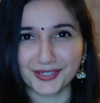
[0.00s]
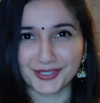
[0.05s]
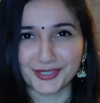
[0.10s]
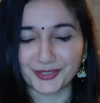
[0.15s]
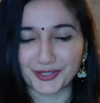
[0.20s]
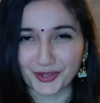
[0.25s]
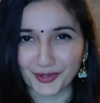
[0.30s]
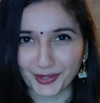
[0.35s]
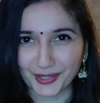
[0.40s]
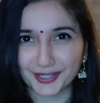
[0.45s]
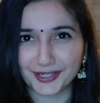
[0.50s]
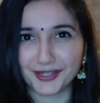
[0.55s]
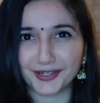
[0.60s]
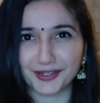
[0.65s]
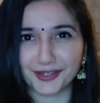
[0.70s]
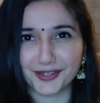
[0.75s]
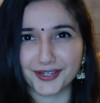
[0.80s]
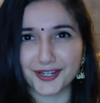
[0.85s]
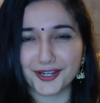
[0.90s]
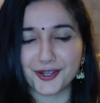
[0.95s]
So now
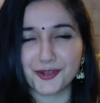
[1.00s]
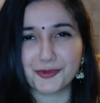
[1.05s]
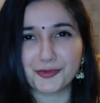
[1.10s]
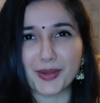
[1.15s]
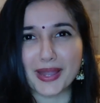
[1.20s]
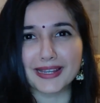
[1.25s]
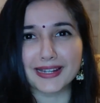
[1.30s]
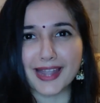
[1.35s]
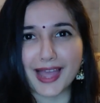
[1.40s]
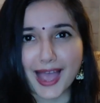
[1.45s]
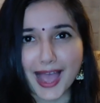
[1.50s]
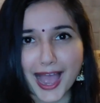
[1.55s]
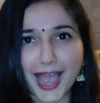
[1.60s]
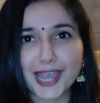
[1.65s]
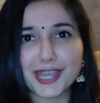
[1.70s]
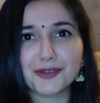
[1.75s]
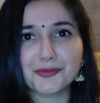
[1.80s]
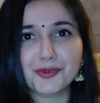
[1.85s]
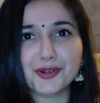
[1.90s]
here, while I